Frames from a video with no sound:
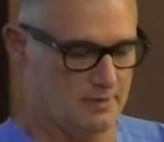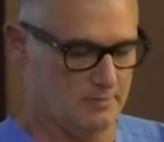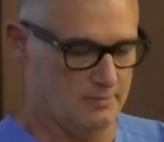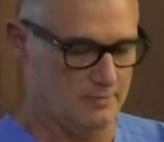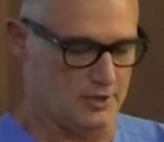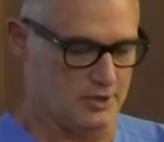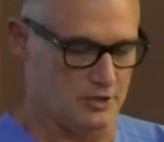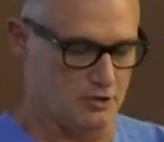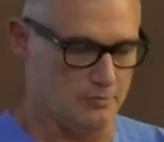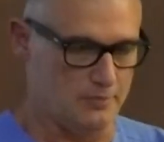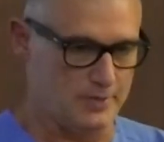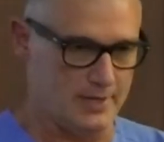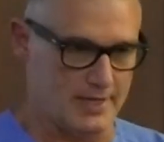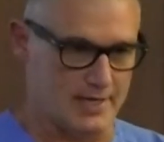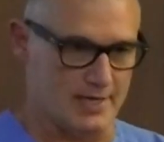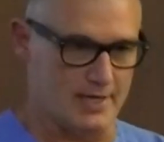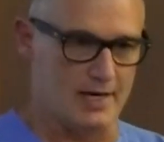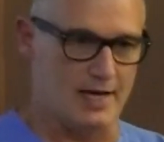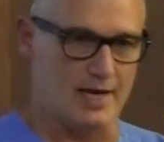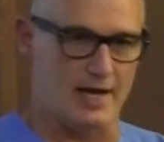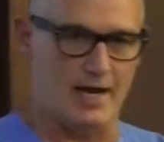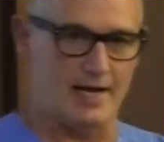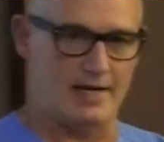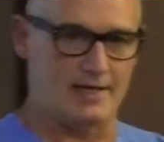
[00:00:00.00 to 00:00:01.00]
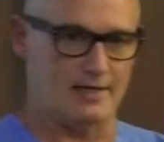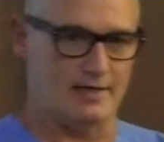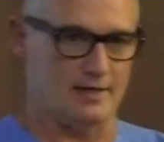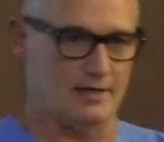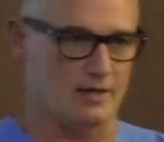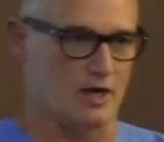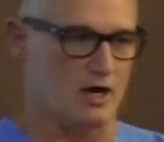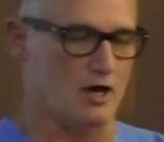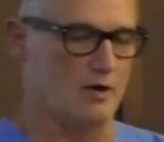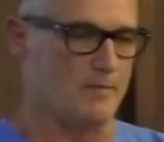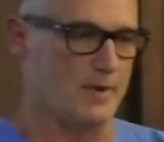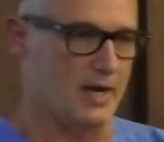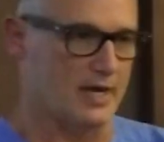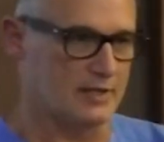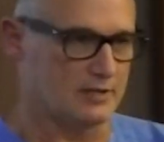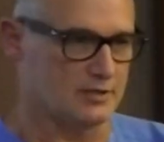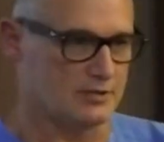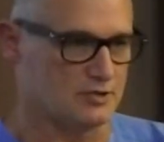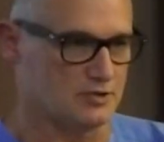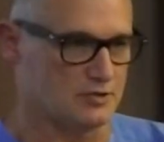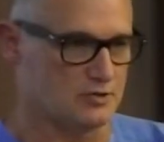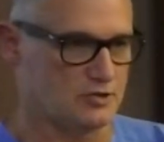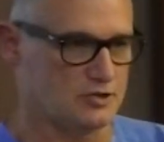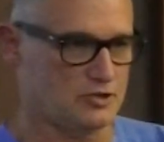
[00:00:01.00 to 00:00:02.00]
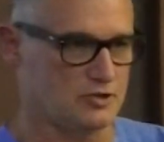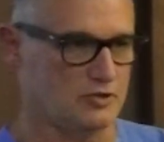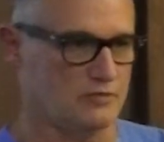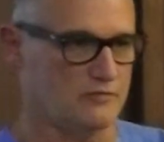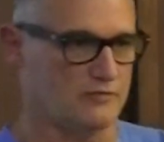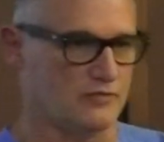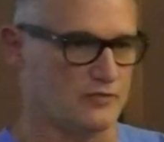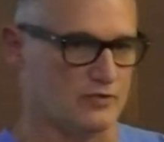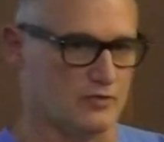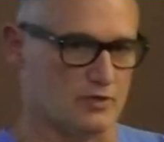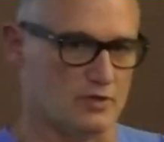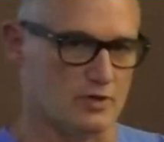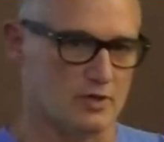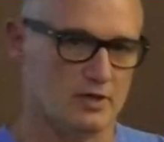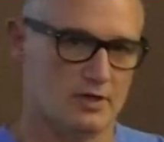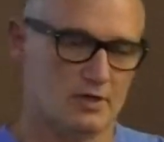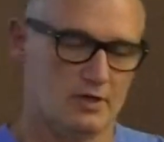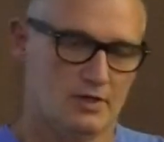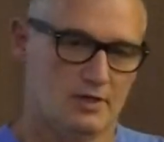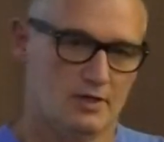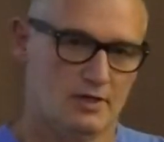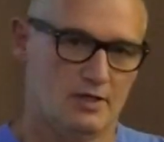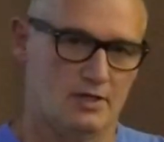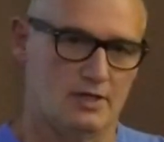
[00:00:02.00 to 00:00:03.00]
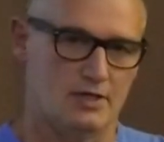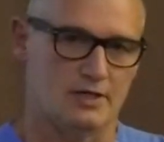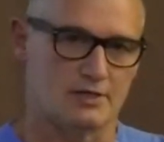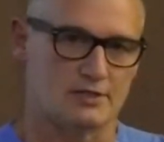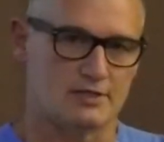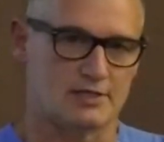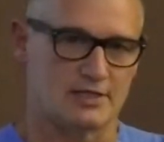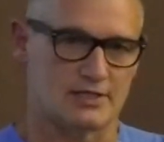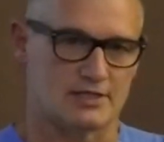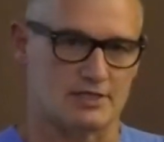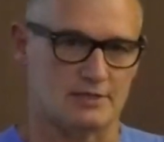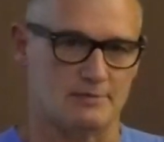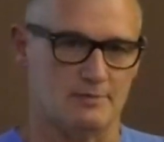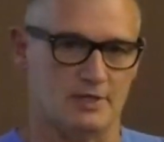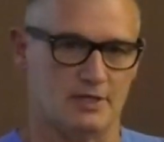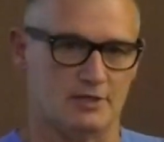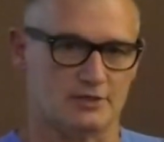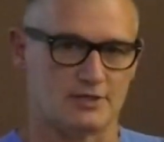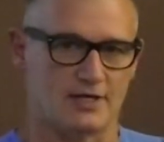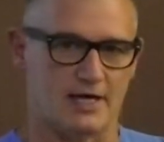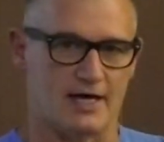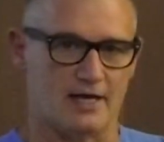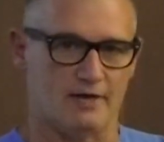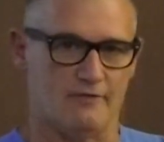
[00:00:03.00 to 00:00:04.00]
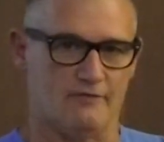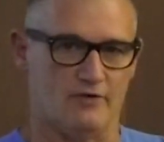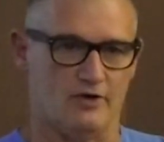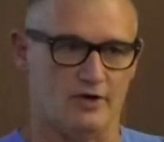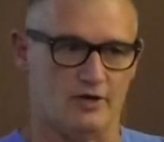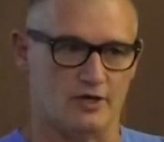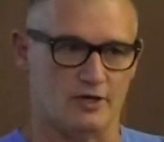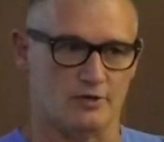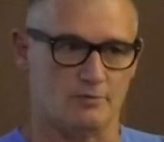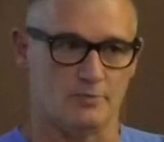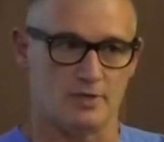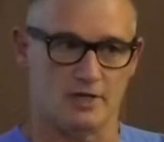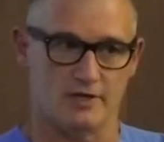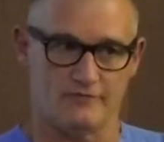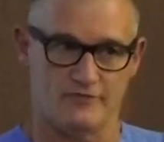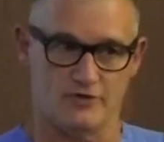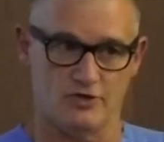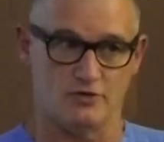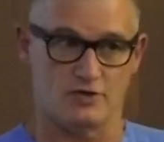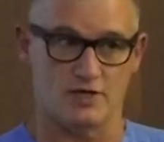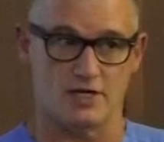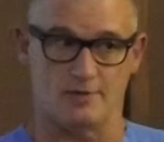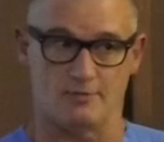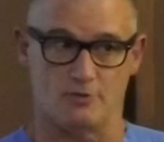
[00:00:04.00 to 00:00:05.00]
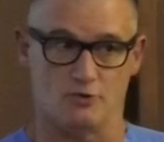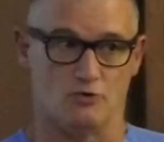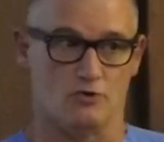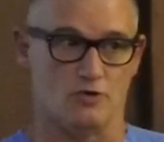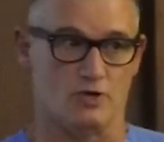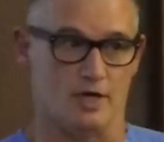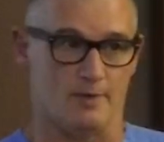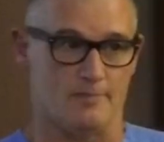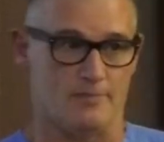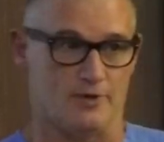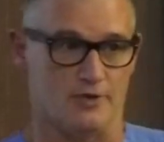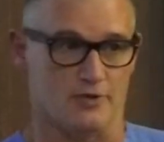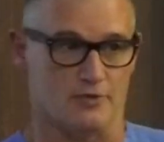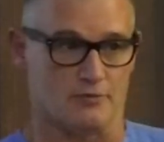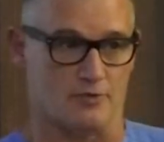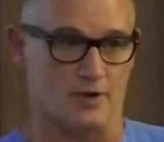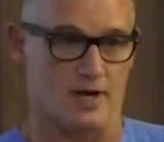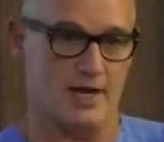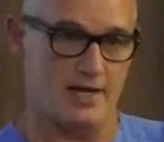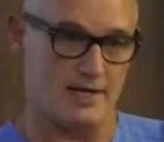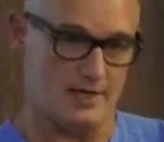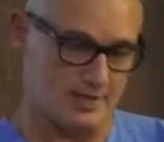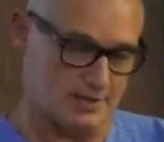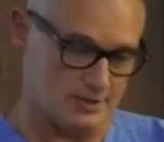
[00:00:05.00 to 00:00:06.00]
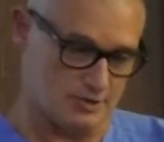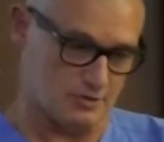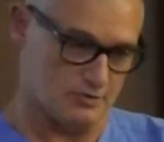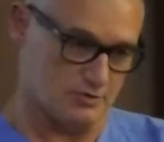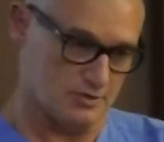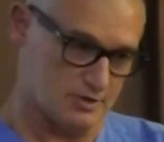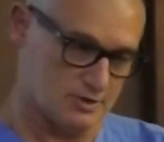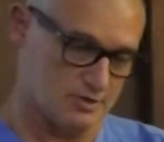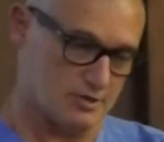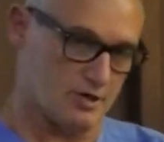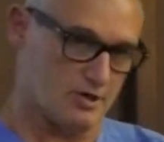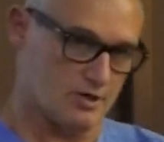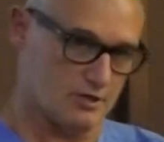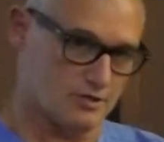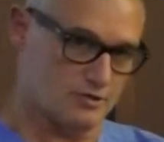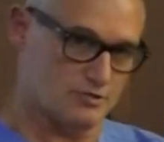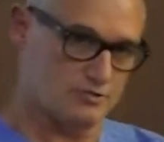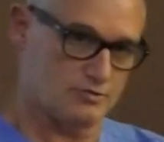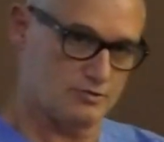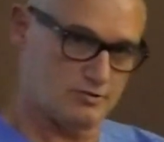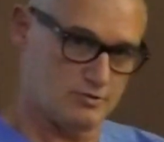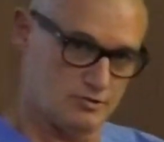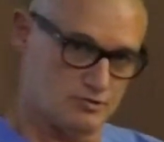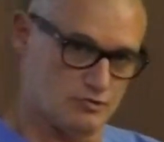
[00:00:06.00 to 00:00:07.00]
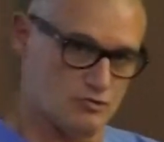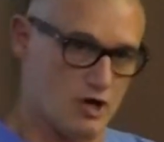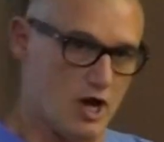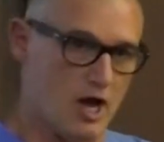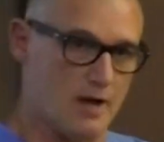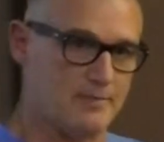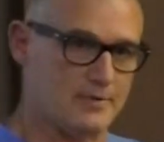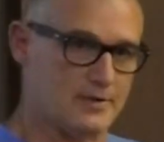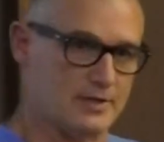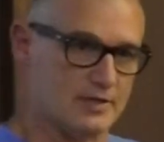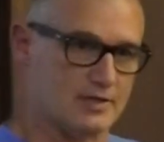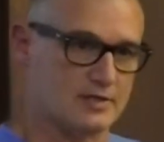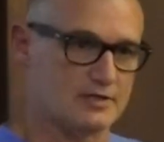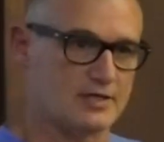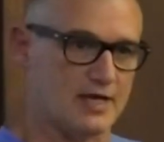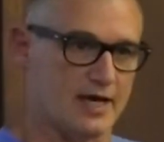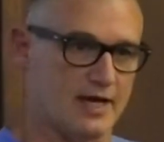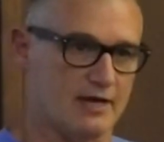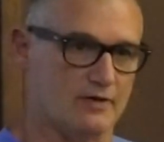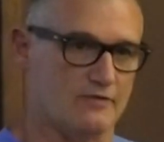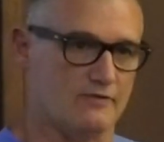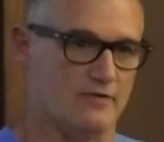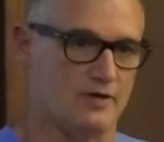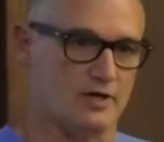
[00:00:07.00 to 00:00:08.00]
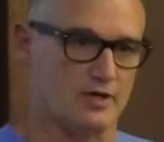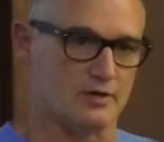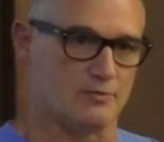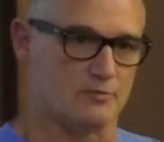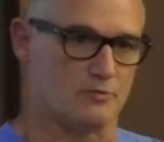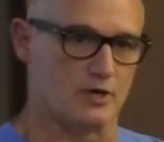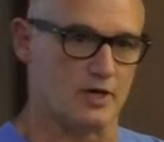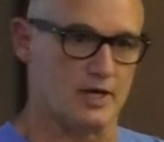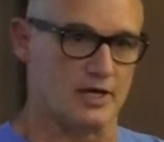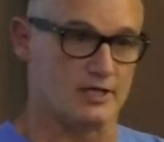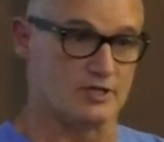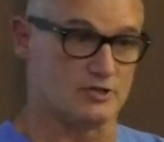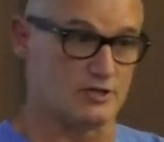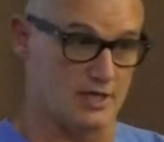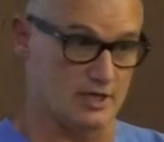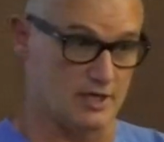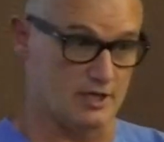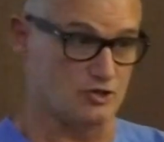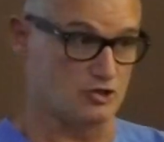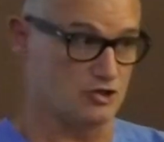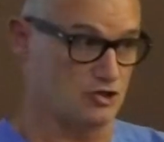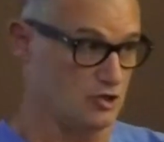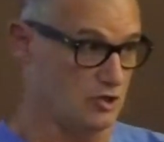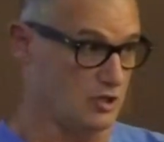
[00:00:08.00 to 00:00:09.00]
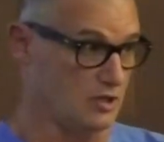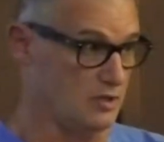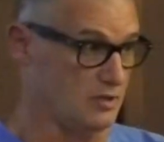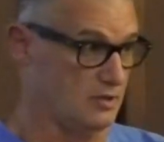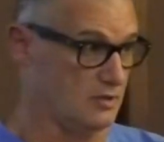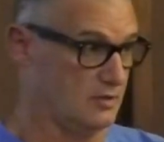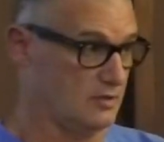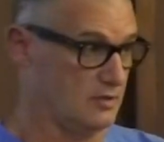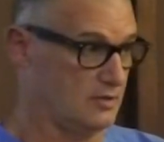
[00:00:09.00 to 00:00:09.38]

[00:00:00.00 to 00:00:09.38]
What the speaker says: But you'll pick a height, it automatically is going to shoot for 6 ml tidal volume. If you keep going up on the rate, it's going to start dropping the tidal volume range, and it should.